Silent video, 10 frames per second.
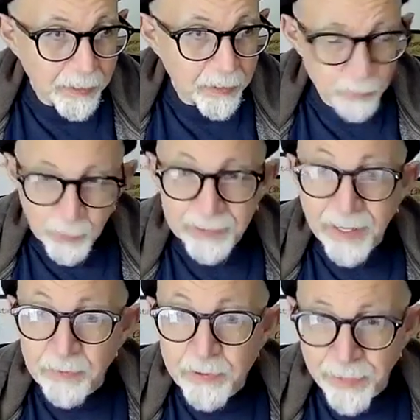But could
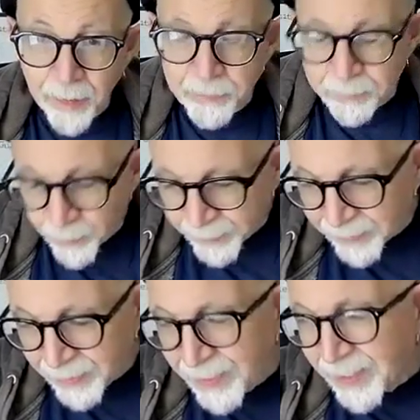really never stop
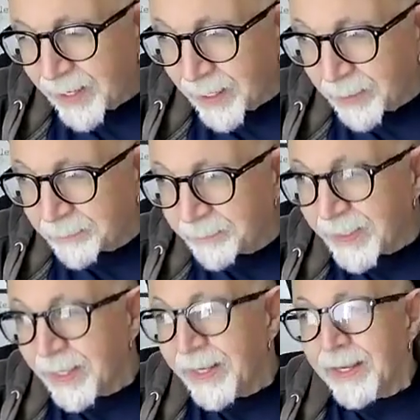smoking.
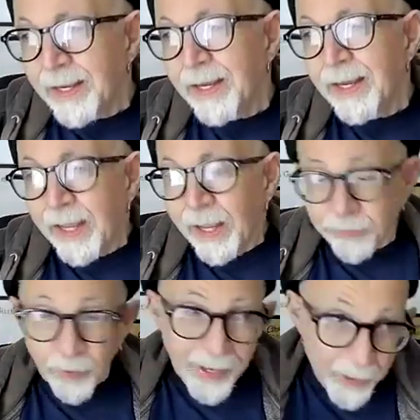And
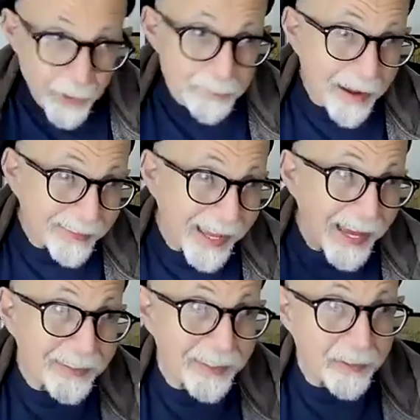so I hear about
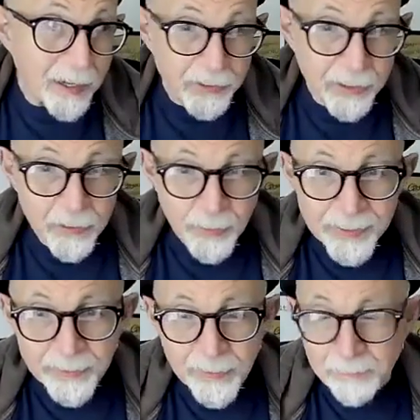that. I'm
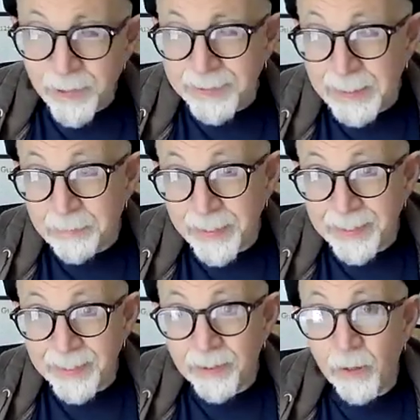6 weeks into the book, and then I'm
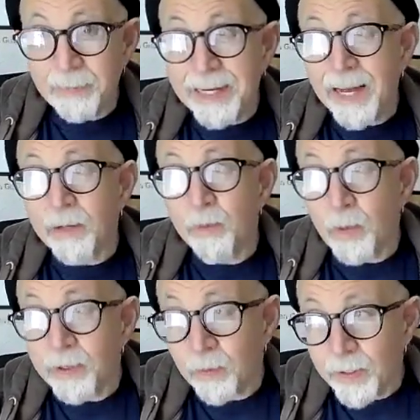thinking, oh my
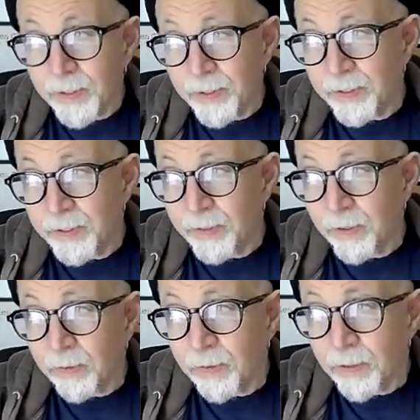God, what?
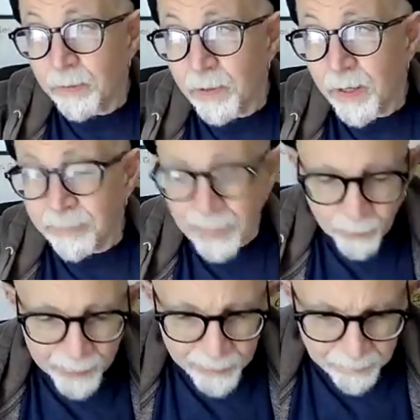I'm
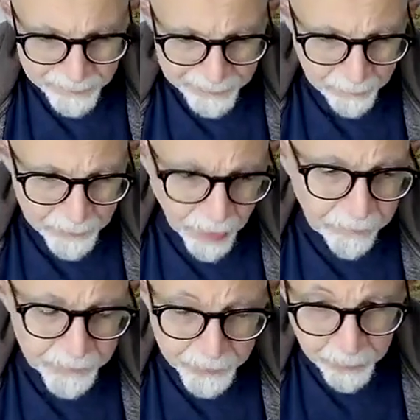not trying to sound
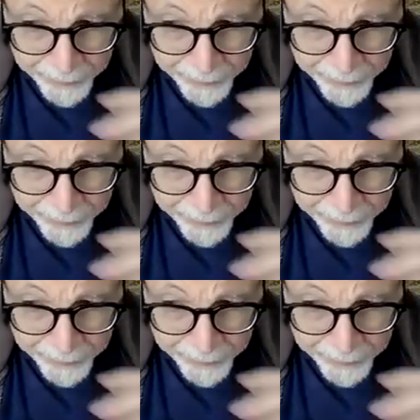selfish